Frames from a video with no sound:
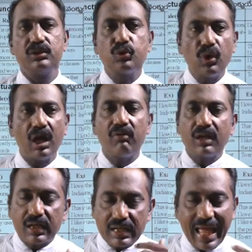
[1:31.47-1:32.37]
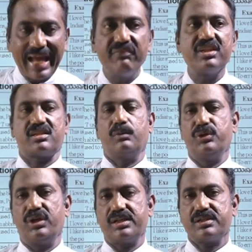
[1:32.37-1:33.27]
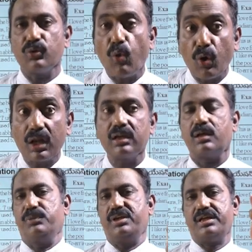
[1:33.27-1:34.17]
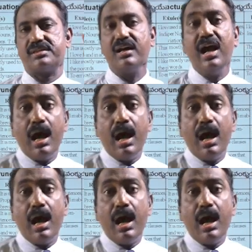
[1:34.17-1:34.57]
through our language communication, oral communication.